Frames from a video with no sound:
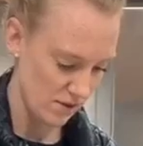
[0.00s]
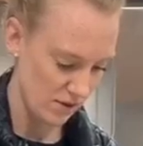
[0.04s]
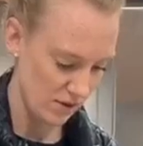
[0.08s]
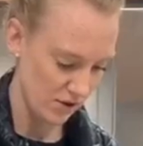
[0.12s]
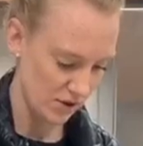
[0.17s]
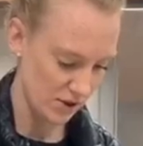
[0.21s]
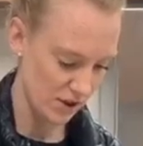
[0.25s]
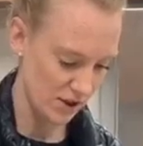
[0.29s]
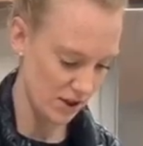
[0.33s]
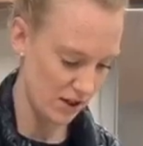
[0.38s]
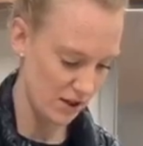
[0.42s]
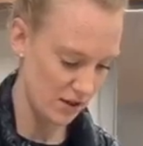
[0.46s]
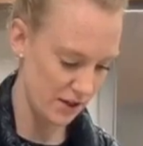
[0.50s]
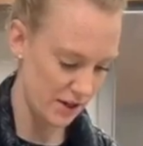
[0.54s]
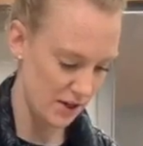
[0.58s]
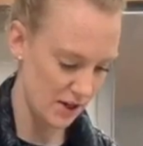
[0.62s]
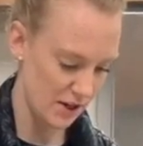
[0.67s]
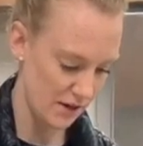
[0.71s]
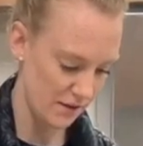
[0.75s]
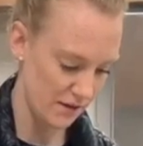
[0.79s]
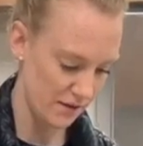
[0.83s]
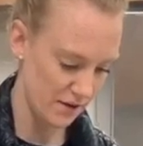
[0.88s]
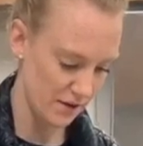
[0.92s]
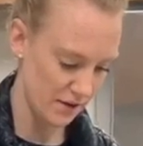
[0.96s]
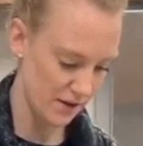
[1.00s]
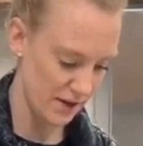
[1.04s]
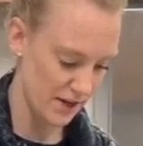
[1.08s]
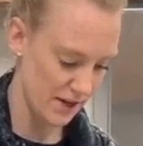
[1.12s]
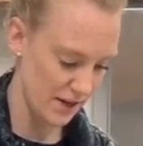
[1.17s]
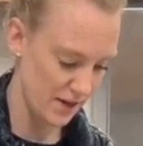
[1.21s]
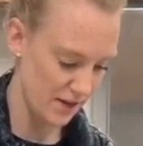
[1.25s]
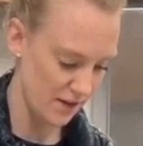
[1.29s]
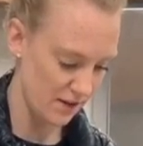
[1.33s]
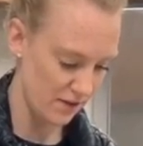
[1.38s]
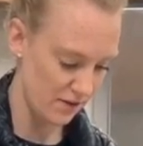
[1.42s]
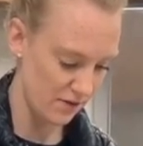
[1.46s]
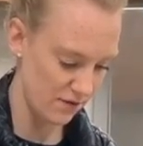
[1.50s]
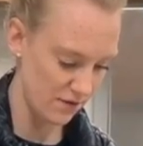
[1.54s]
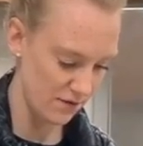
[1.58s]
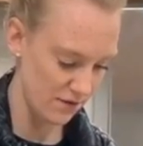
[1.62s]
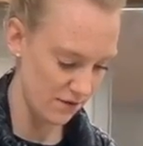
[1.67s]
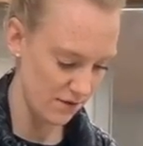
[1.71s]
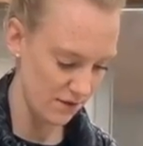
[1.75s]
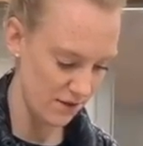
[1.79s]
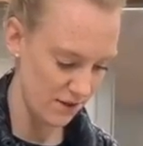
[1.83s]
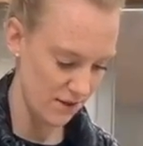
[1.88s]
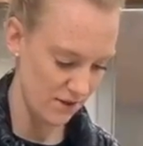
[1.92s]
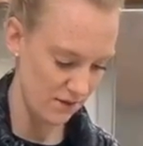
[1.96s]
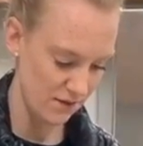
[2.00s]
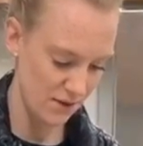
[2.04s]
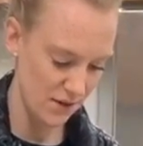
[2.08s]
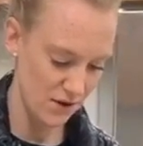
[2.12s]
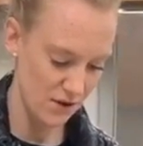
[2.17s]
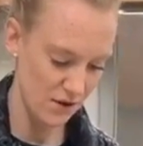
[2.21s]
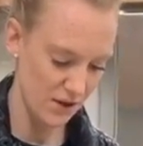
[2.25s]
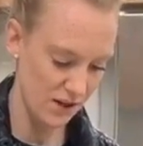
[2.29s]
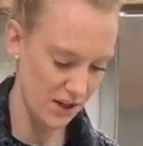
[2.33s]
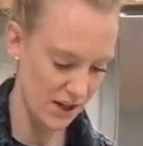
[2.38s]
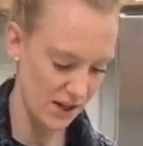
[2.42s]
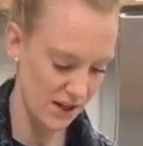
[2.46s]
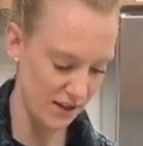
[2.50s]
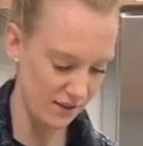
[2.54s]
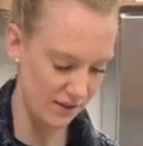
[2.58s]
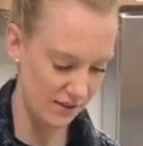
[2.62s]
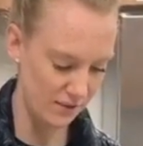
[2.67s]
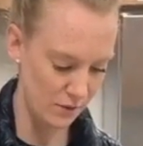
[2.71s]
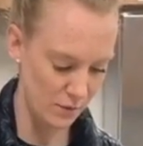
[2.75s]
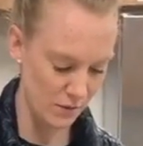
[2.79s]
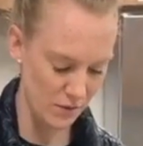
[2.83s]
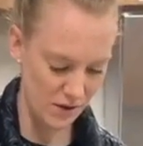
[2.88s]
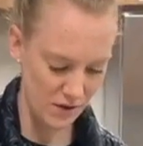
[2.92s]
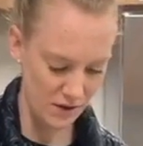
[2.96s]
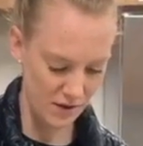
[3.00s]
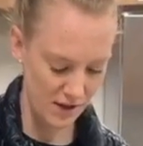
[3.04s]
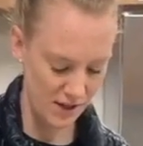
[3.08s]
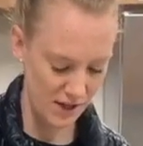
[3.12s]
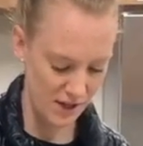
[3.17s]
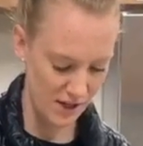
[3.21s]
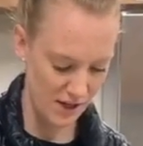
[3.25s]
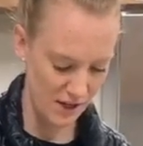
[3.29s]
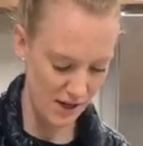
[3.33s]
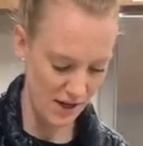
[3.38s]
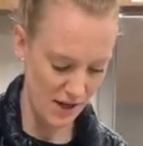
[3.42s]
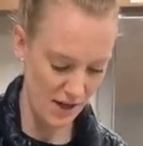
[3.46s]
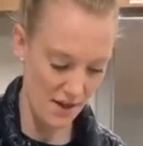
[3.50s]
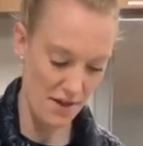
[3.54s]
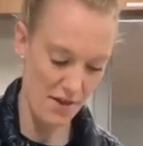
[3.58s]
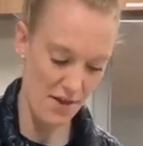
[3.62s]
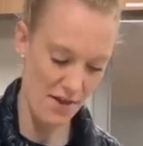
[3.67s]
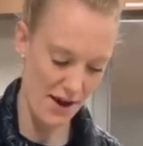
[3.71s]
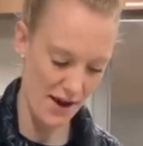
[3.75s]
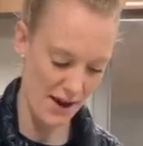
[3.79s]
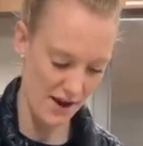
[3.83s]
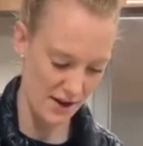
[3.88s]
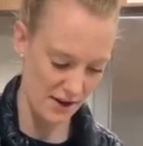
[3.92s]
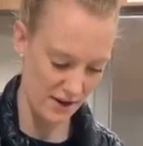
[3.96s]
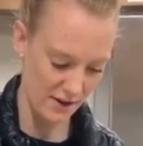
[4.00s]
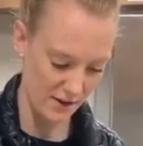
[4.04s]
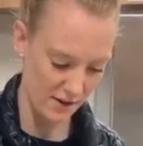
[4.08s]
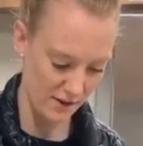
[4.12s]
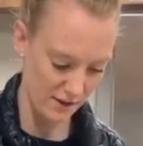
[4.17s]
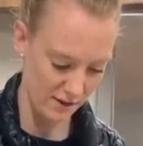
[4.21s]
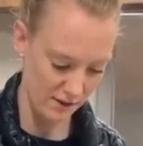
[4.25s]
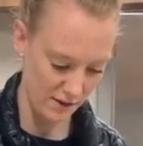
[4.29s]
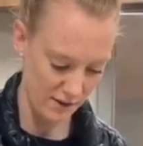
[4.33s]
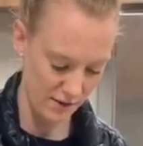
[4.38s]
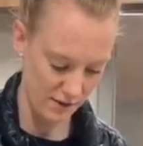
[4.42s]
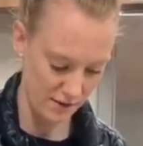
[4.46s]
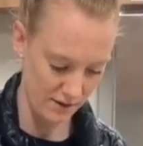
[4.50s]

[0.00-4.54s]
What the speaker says: Sure to clean off your knife. If you don't get it super clean, that is all